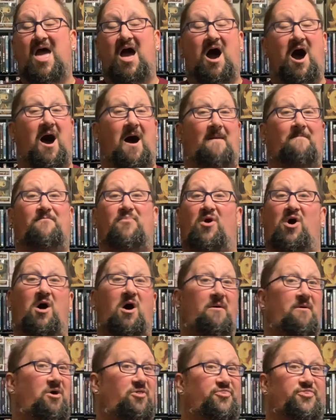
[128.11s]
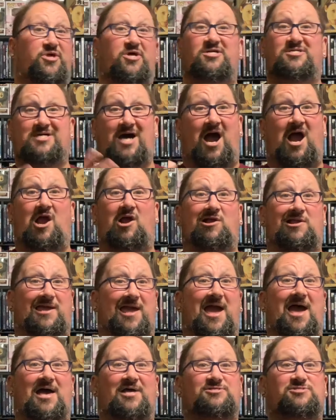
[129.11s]
Uh, but the entire
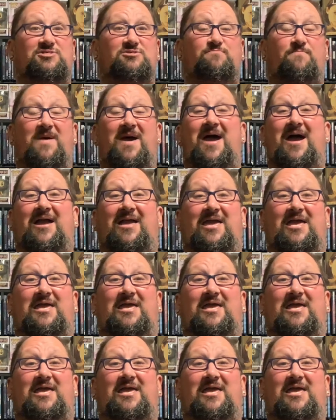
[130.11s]
cast is back